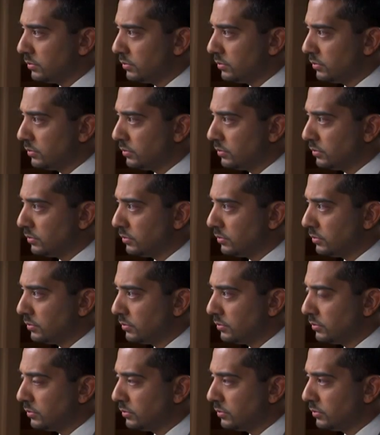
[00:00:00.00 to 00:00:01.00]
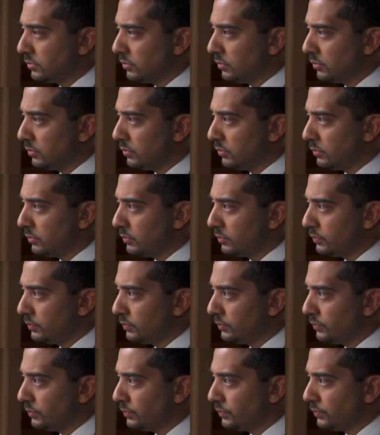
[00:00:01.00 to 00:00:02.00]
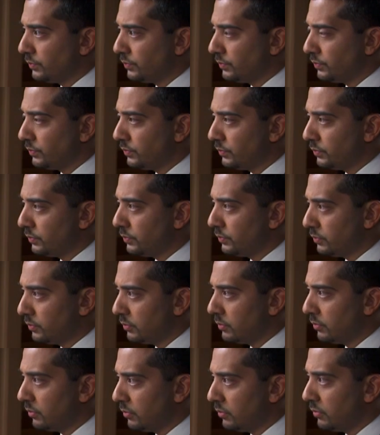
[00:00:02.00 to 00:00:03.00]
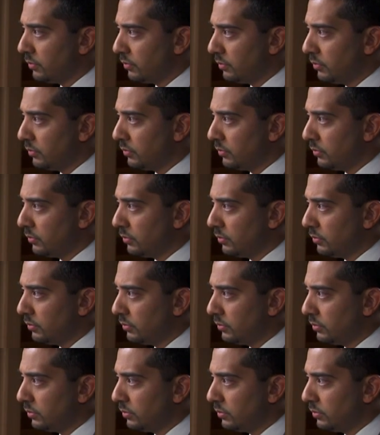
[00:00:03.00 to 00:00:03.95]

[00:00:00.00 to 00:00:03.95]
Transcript: This person isn't speaking.